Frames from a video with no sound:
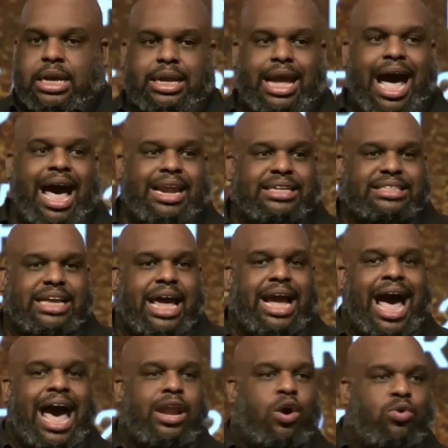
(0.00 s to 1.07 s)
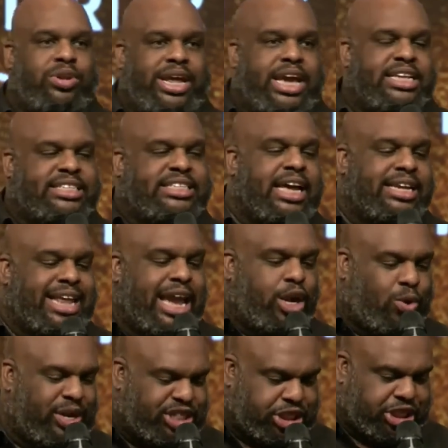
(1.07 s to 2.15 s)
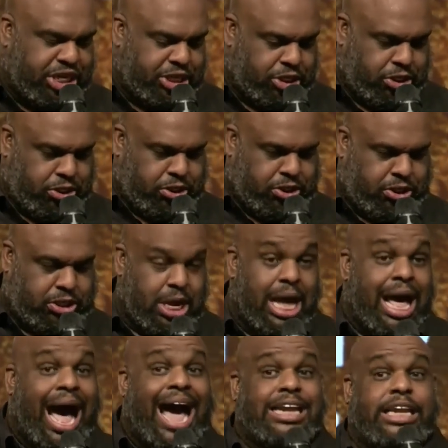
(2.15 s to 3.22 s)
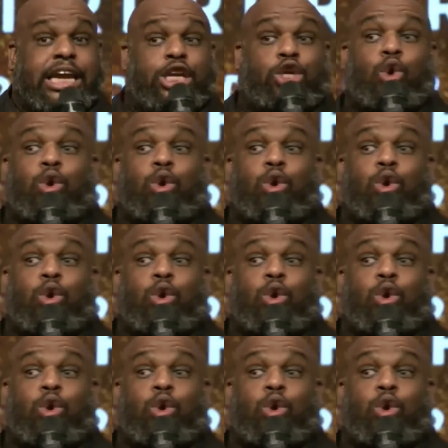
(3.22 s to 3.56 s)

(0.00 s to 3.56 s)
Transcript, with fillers: God is saying, I don't need Sunday Christians. I need